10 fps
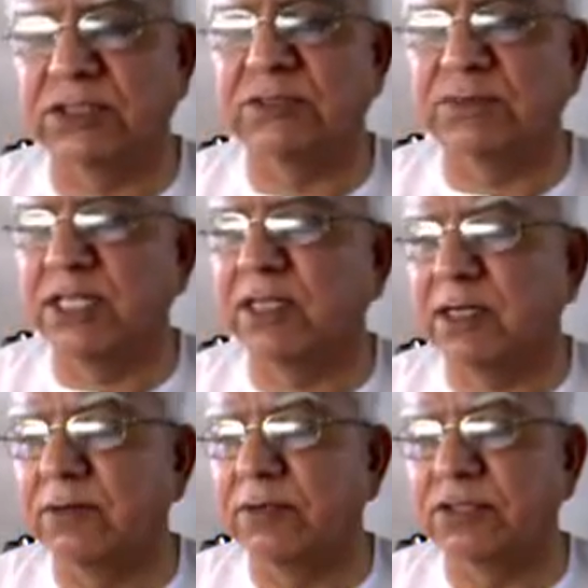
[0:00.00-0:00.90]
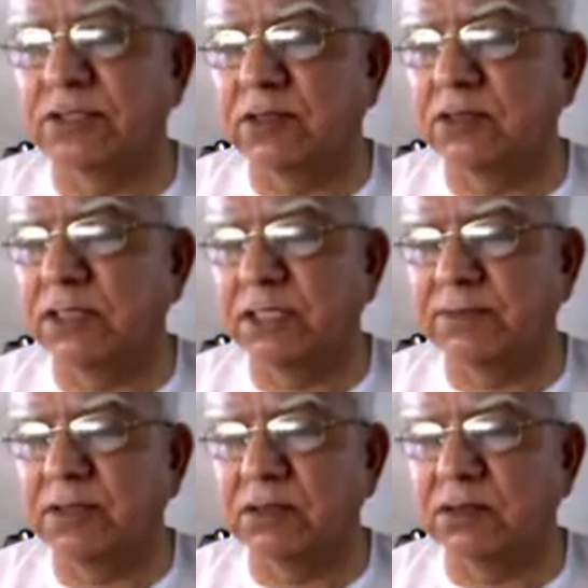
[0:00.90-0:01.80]
this subject. I will
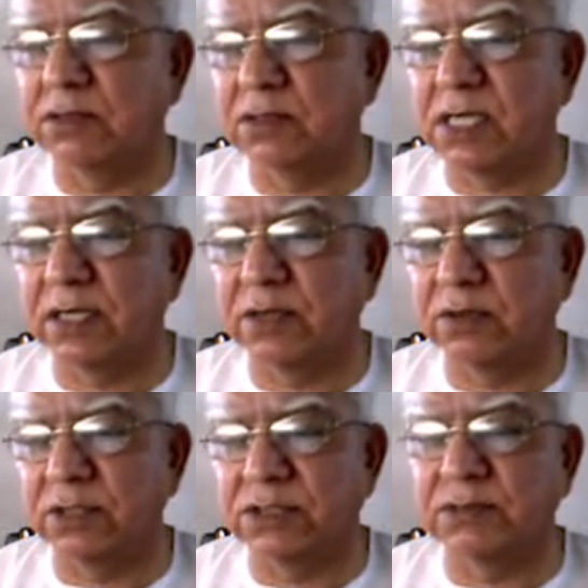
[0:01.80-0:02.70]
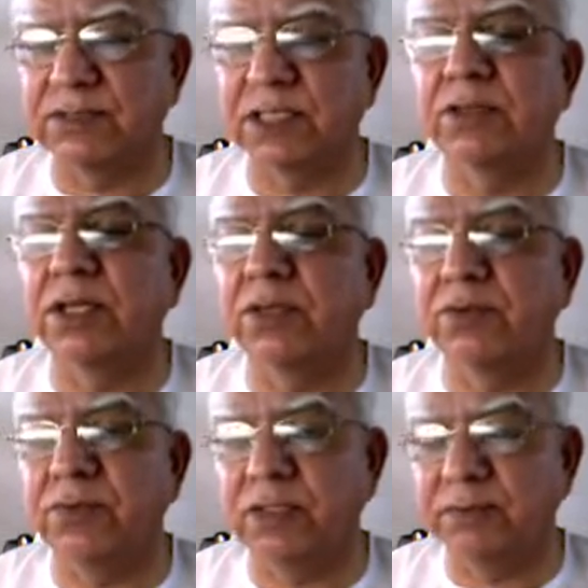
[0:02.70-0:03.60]
keep on talking on this subject. Thank
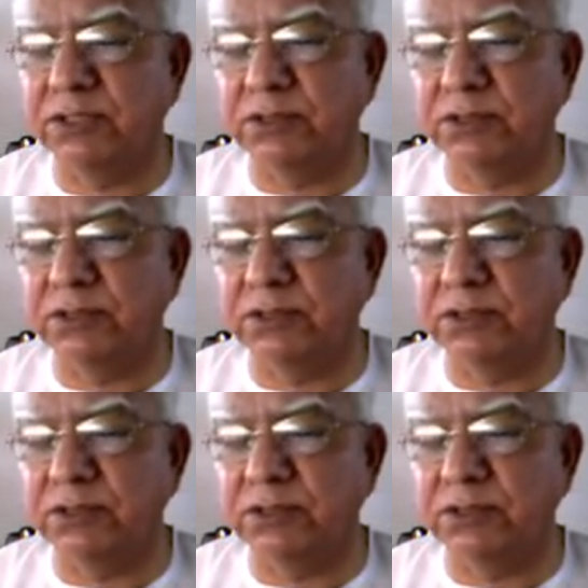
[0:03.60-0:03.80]
you very